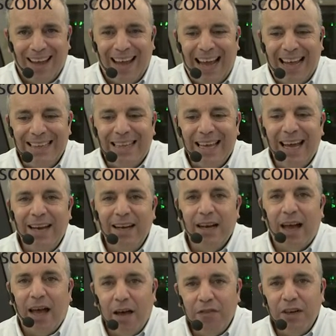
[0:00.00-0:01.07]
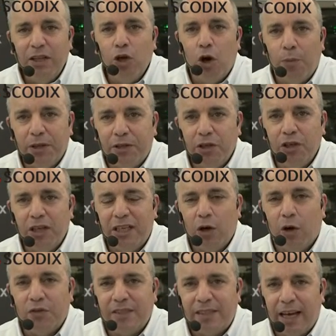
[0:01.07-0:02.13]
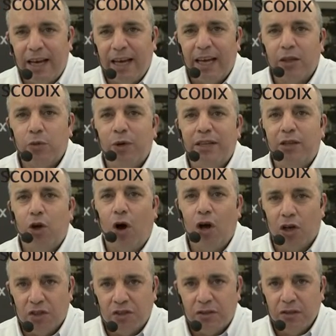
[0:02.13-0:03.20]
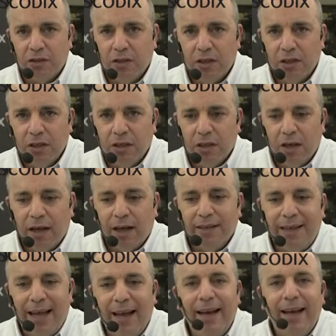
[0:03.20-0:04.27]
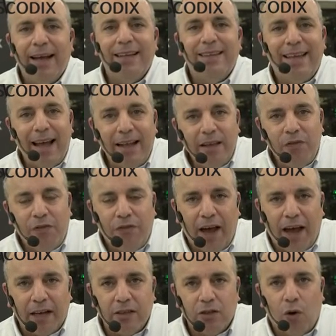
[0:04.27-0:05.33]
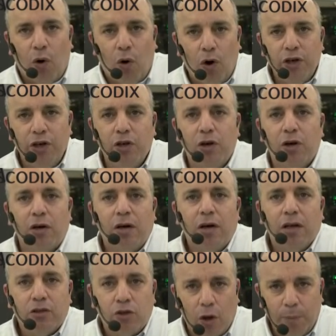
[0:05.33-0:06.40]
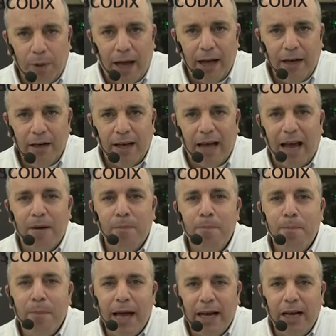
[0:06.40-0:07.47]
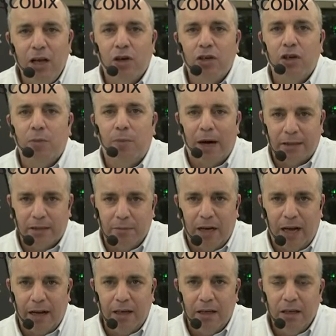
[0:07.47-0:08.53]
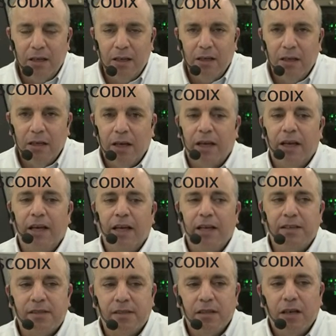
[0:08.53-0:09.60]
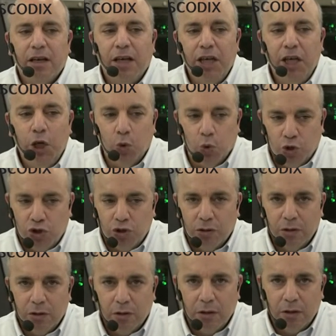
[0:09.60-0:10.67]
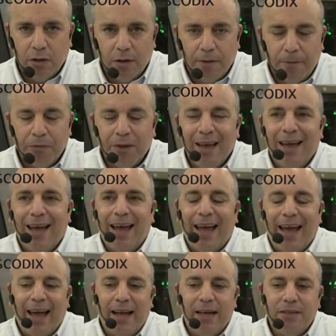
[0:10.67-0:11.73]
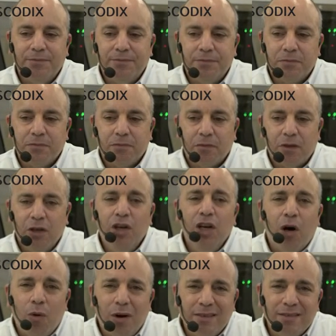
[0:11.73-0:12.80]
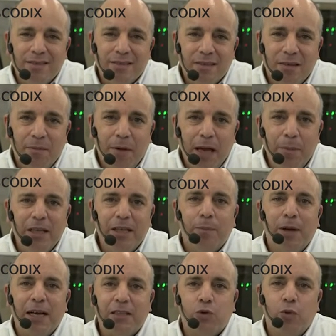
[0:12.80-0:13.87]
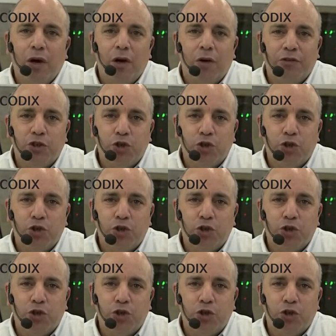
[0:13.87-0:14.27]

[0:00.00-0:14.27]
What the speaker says: and then having the opportunity of selling it with dollars, then that effect on your top line and mainly on your bottom line is huge. And you know what? Maybe the best way of